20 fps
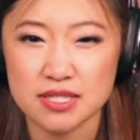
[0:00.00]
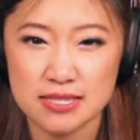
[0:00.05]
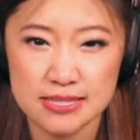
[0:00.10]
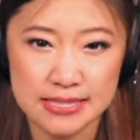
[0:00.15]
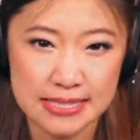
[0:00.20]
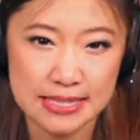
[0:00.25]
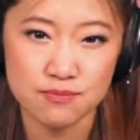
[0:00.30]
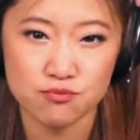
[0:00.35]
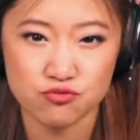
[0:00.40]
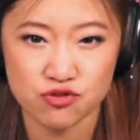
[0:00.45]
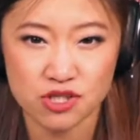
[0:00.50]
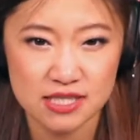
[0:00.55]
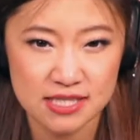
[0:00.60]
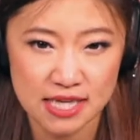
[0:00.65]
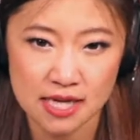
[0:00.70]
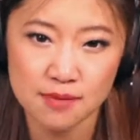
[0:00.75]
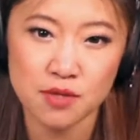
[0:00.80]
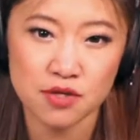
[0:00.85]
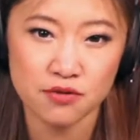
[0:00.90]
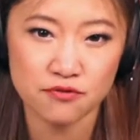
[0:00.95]
deep
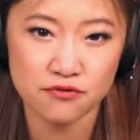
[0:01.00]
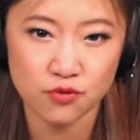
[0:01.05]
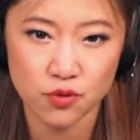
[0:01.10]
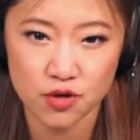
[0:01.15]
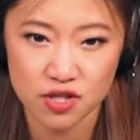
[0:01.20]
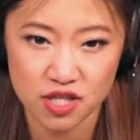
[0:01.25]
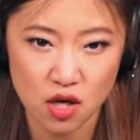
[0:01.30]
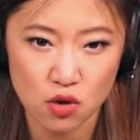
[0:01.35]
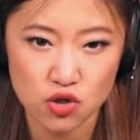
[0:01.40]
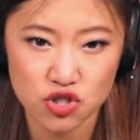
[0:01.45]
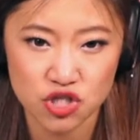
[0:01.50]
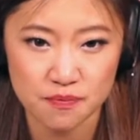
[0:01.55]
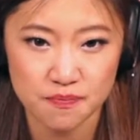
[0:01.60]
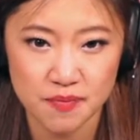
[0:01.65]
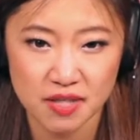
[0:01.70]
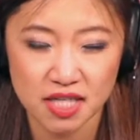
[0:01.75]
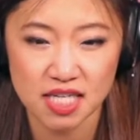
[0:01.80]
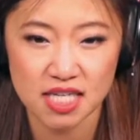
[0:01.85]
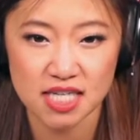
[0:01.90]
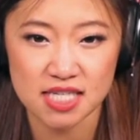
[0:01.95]
resentment for the ocean
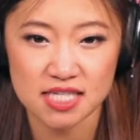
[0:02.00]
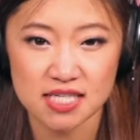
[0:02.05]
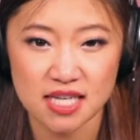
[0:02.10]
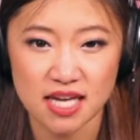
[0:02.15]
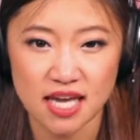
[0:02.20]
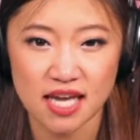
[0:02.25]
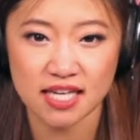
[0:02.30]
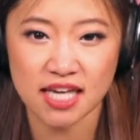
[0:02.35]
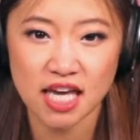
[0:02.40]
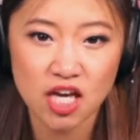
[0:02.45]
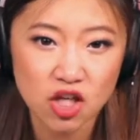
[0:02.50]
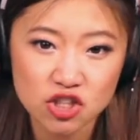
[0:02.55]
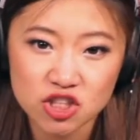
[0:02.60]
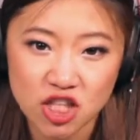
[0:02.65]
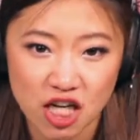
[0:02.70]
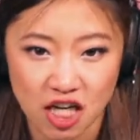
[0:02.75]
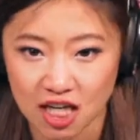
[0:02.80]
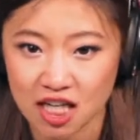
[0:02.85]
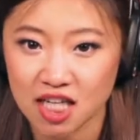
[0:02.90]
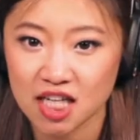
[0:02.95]
because it killed
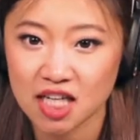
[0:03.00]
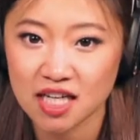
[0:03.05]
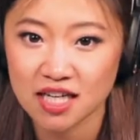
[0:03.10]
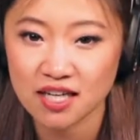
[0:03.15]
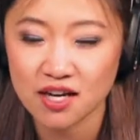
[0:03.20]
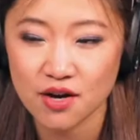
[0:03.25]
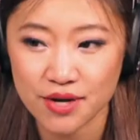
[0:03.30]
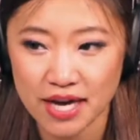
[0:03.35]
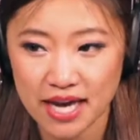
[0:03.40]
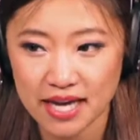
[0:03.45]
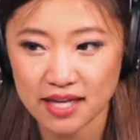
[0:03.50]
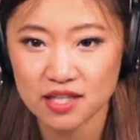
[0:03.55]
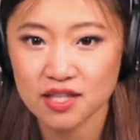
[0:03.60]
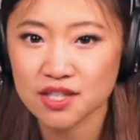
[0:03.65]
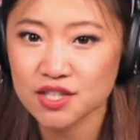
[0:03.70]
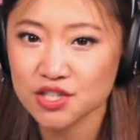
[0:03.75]
her, okay?